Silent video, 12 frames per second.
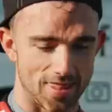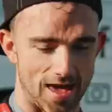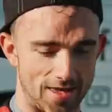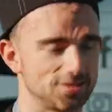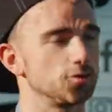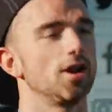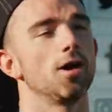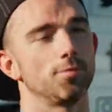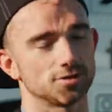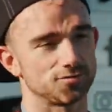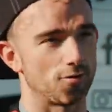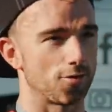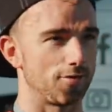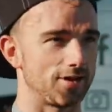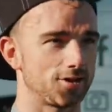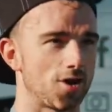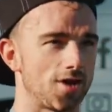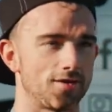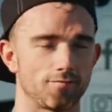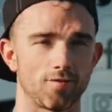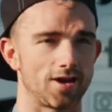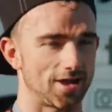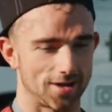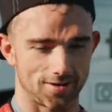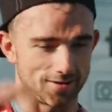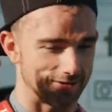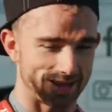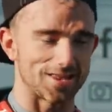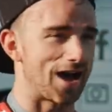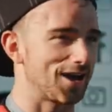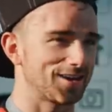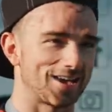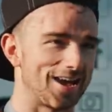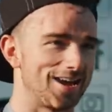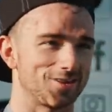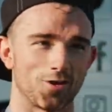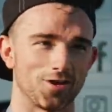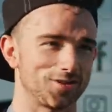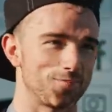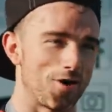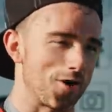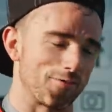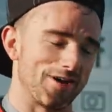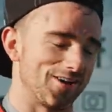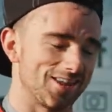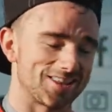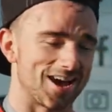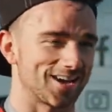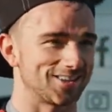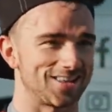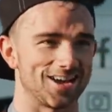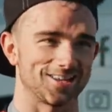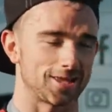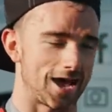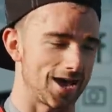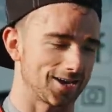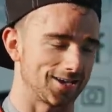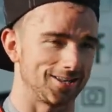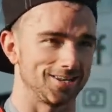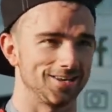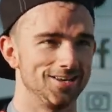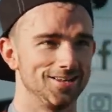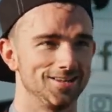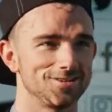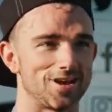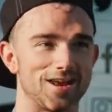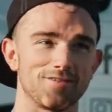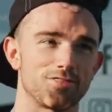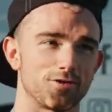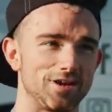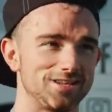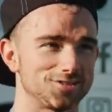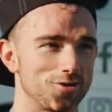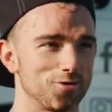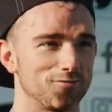that is going to help us further into it, and we can attack uh, Donington Park. We'll attack, attack, attack, and try to have three strong